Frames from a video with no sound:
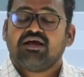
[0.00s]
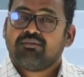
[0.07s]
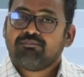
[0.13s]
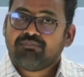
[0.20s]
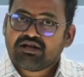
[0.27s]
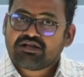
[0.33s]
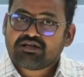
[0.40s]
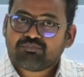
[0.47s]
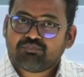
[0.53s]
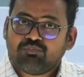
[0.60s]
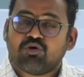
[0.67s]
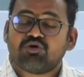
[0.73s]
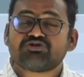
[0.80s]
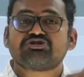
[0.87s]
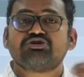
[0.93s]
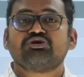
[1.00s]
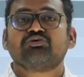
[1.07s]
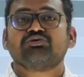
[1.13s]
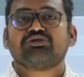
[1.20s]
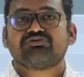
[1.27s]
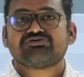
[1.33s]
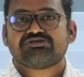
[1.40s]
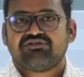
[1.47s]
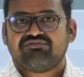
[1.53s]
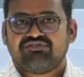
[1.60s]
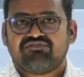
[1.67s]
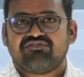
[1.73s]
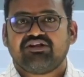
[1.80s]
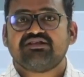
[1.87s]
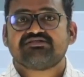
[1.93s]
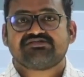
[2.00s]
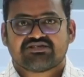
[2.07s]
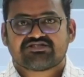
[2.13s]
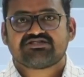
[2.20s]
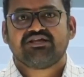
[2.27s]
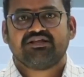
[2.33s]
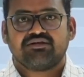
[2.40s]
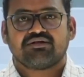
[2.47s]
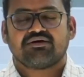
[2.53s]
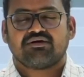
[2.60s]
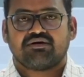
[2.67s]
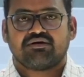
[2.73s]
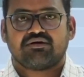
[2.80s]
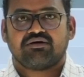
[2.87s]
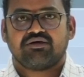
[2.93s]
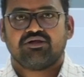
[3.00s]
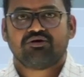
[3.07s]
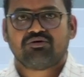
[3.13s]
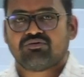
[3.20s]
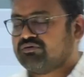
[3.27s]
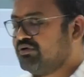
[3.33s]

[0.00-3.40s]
But post 2015-16,